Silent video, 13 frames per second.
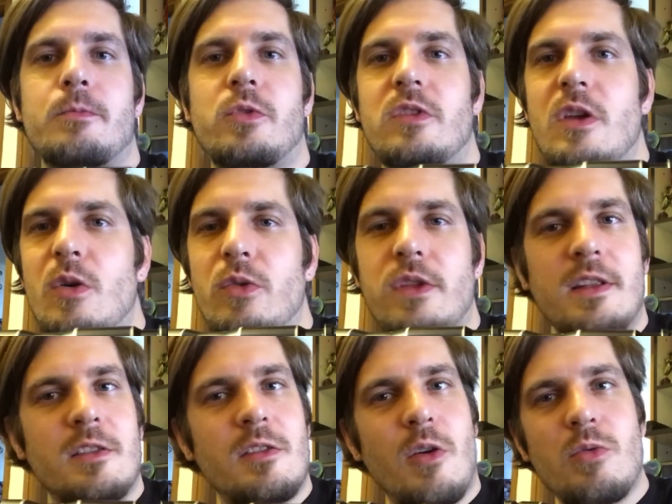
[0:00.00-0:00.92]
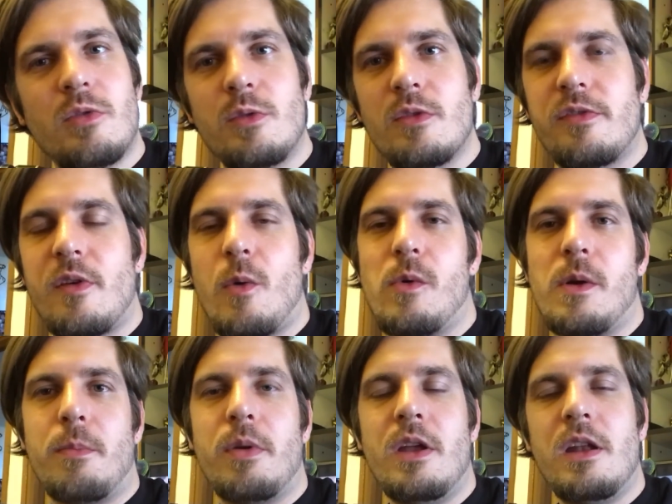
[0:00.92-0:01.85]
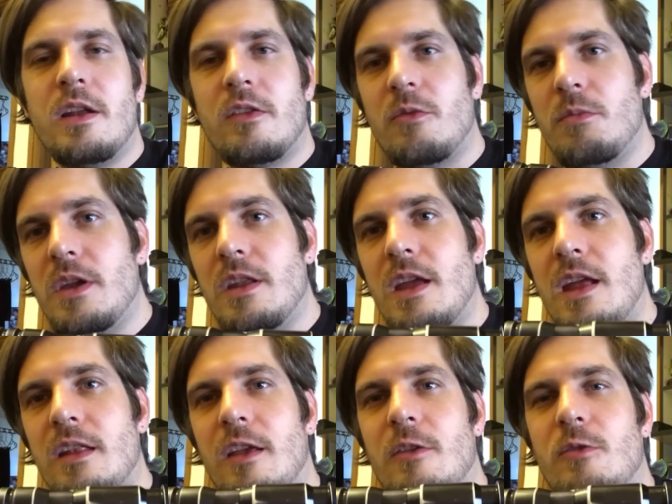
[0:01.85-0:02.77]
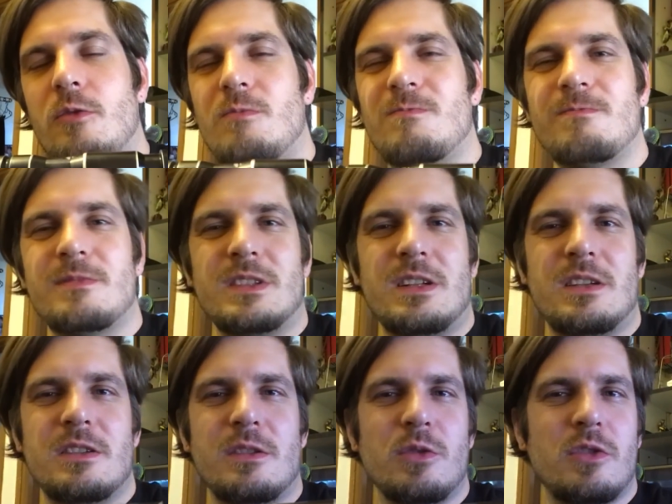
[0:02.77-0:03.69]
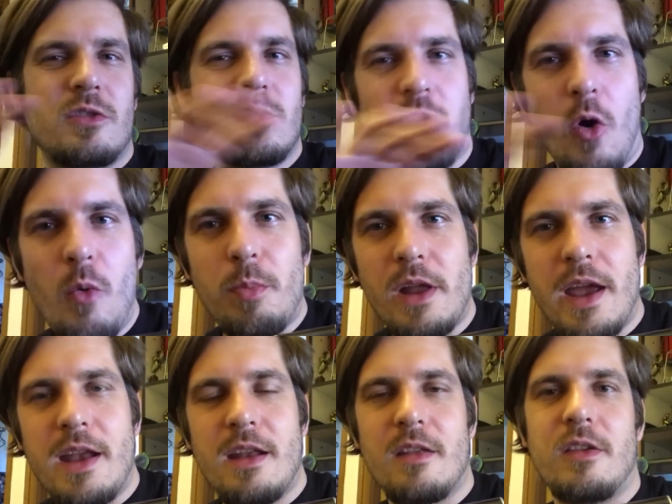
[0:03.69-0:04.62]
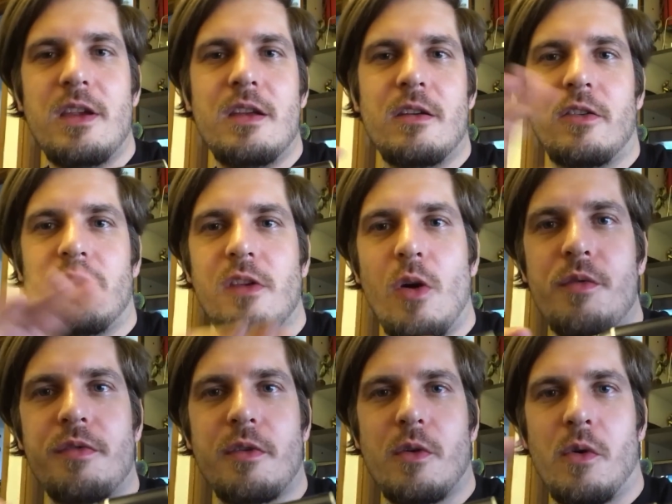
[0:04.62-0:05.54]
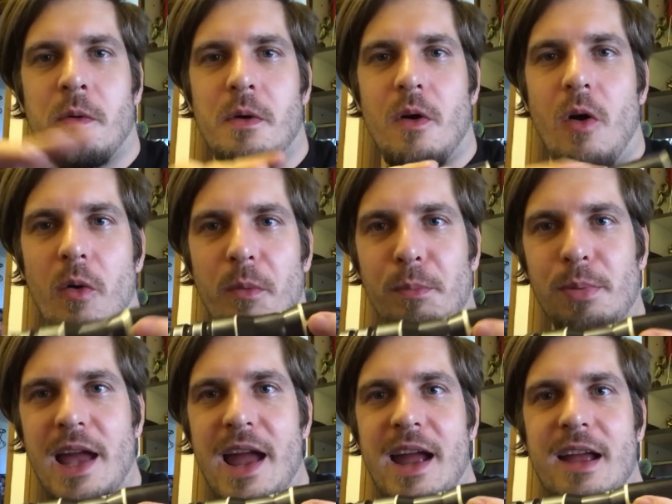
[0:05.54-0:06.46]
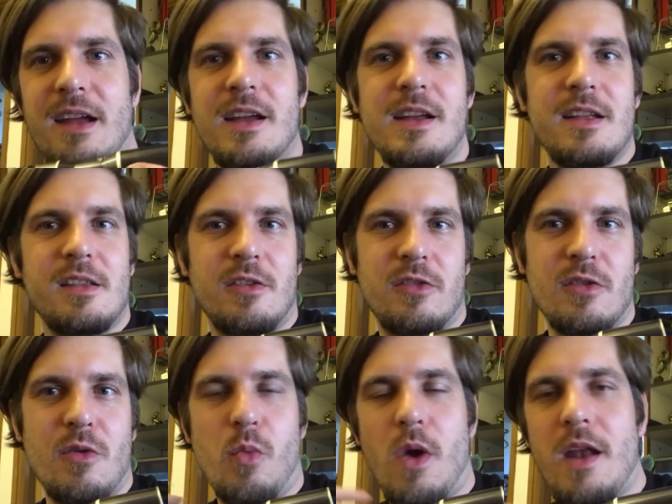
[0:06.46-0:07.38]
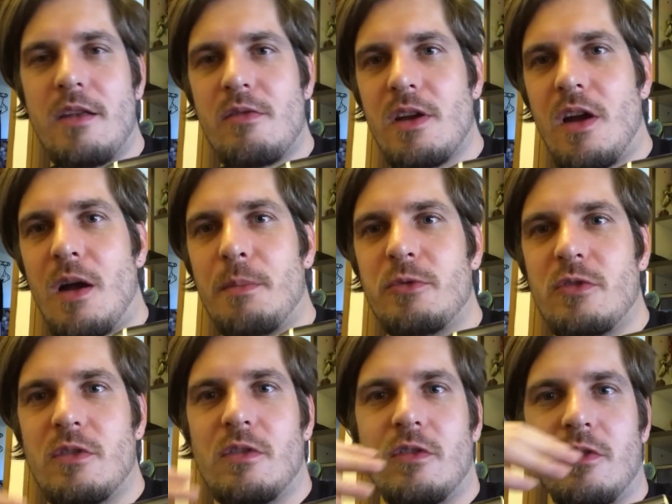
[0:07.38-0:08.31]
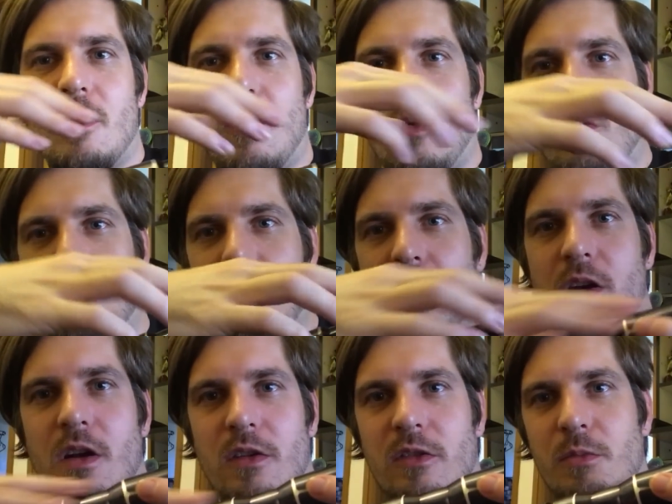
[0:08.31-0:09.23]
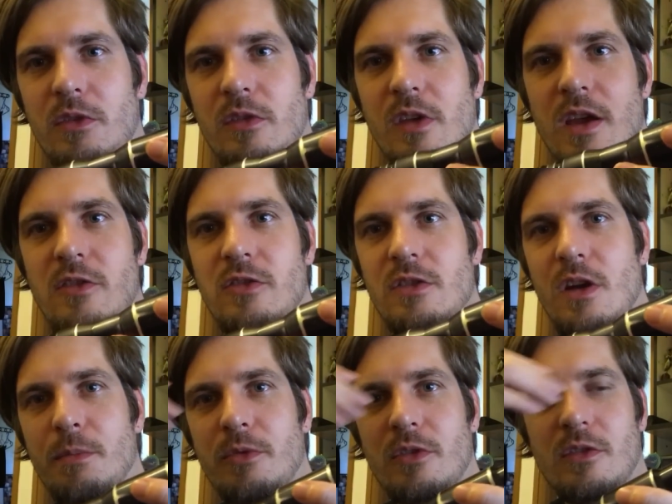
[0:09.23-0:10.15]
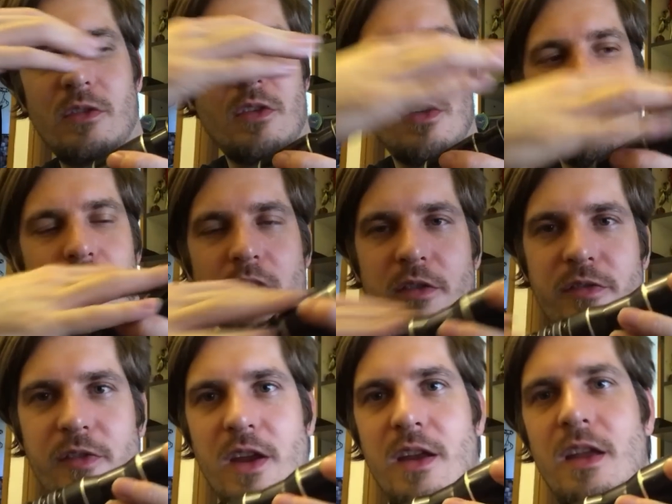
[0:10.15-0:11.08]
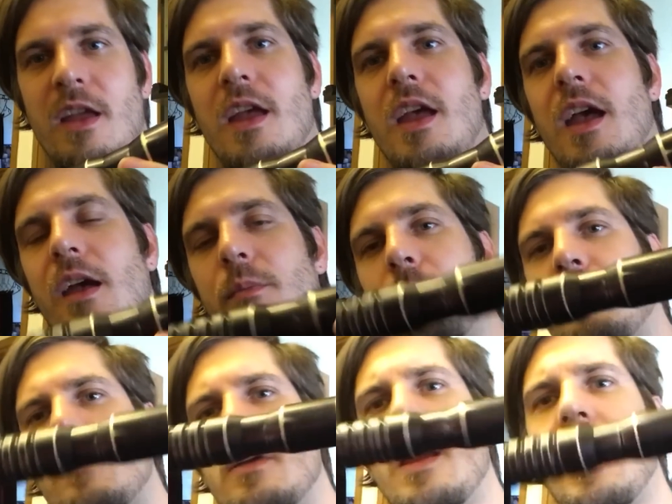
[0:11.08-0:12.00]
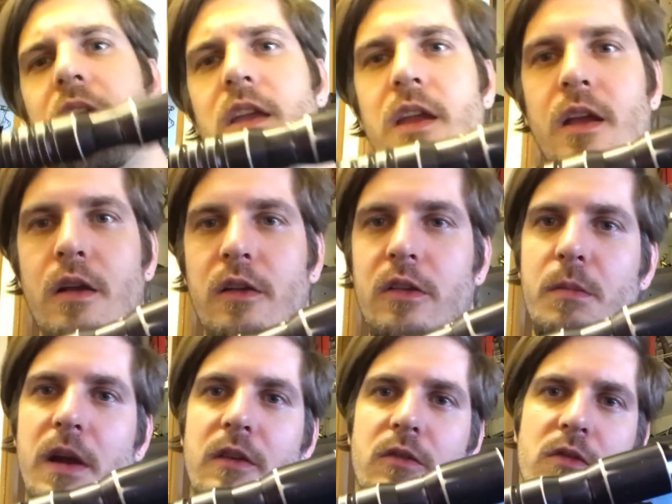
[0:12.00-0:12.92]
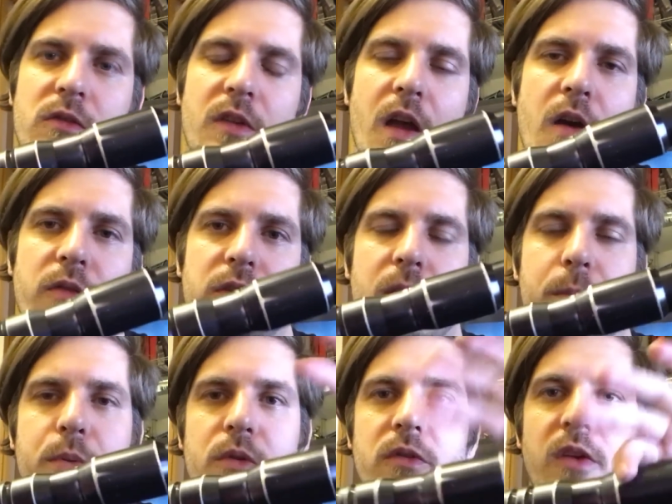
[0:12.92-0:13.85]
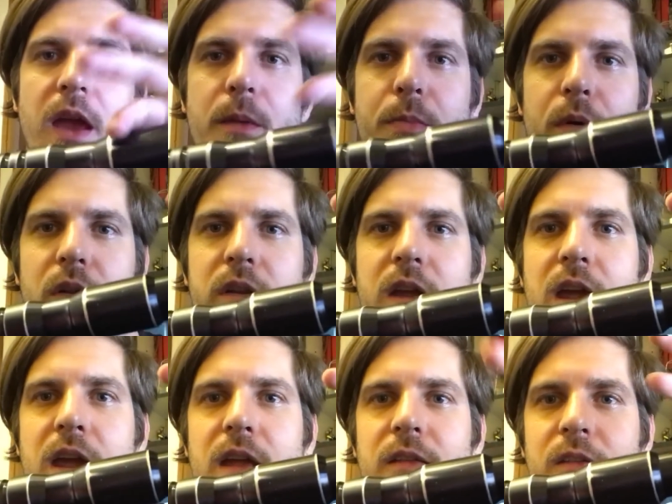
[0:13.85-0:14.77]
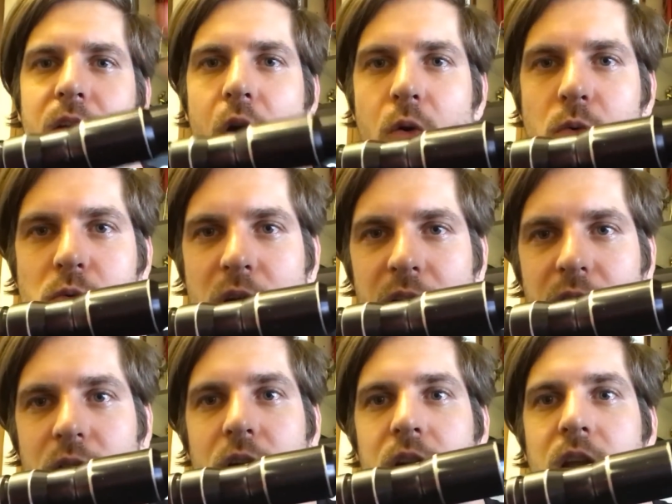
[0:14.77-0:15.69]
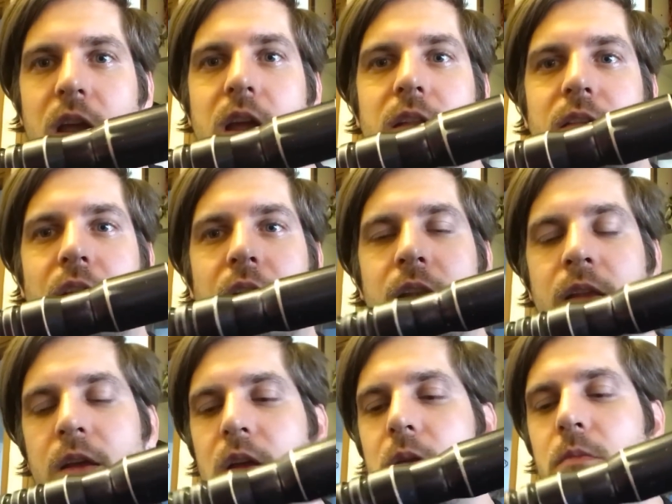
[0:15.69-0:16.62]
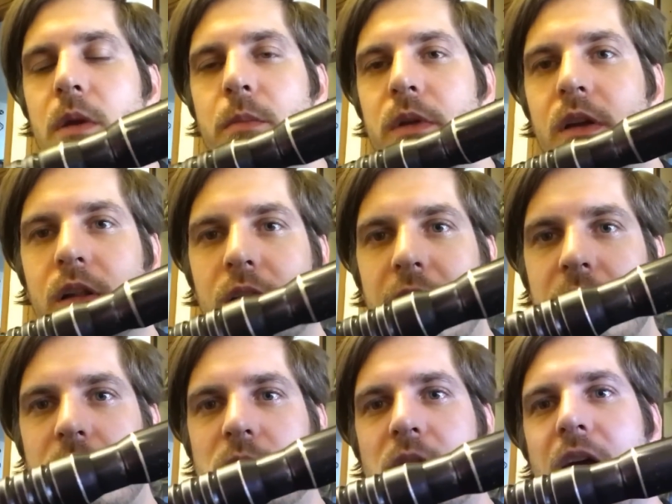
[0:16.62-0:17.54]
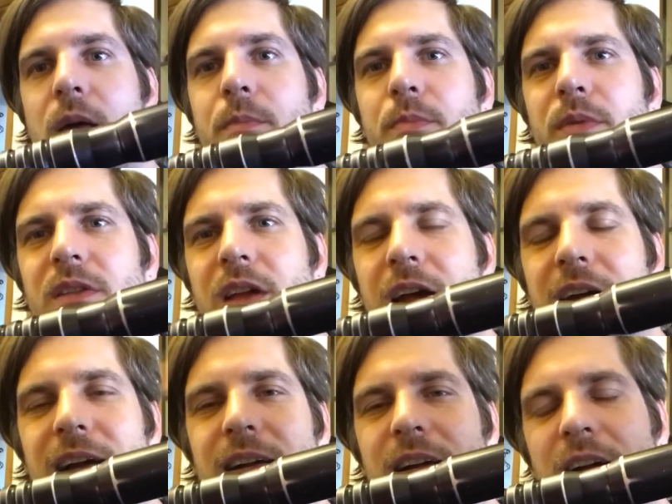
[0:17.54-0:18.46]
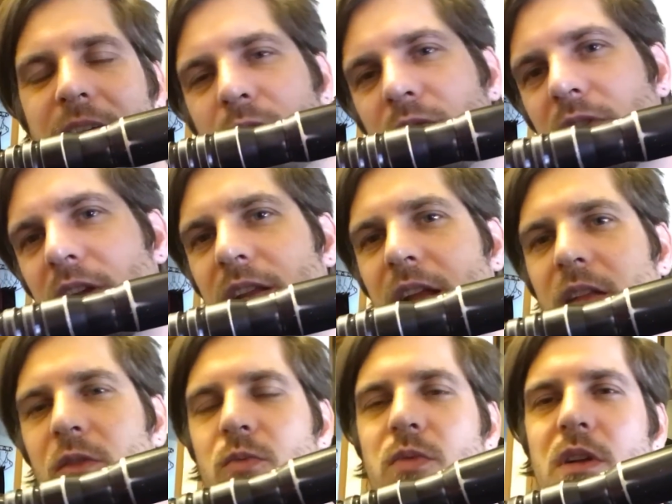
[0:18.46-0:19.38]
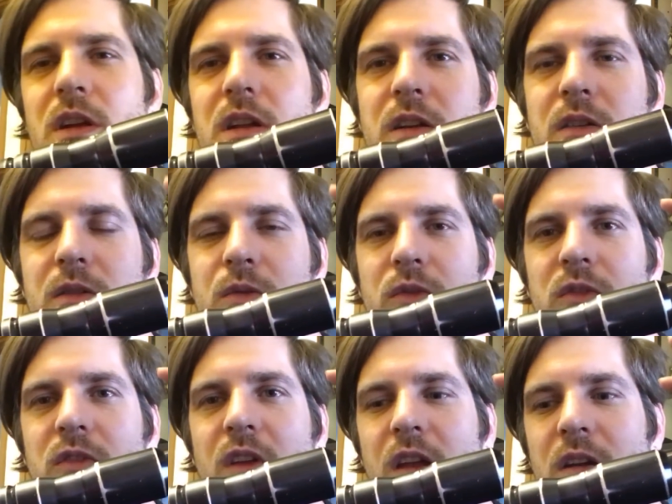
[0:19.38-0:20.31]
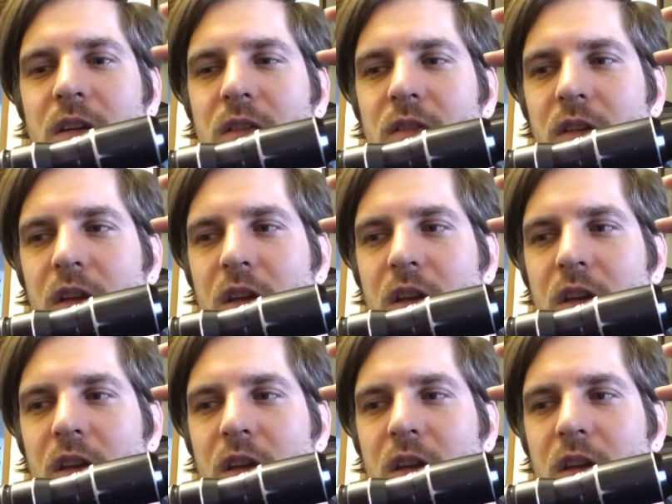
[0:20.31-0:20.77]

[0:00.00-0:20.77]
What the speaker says: still they don't look very appealing to me. Then they look so plain. It's either silver or all black. There's no weathering options, no customization options, no nothing. And people say, yeah, you can customize yourself, you can put tape on it and O-rings on it and maybe a leather wrap, but I don't think that's really considered